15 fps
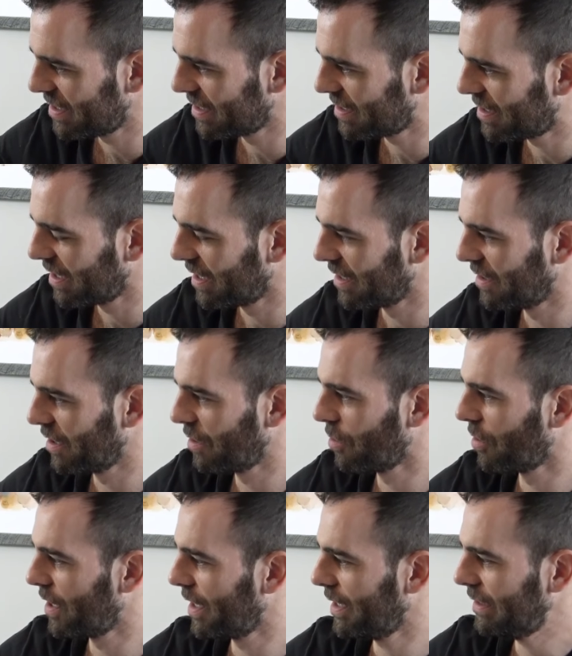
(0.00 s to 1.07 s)
is the
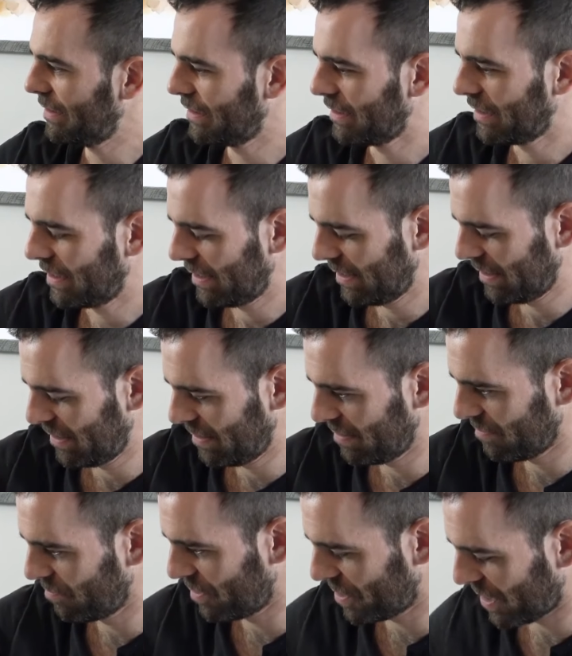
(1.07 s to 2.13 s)
Goya,
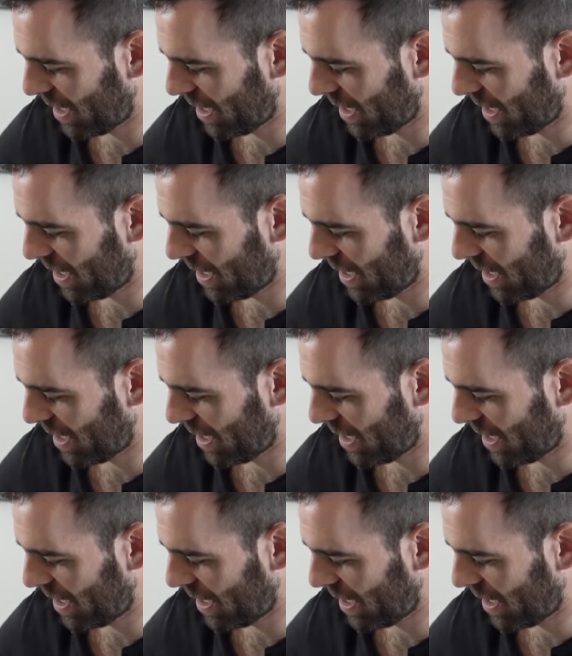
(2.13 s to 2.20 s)
which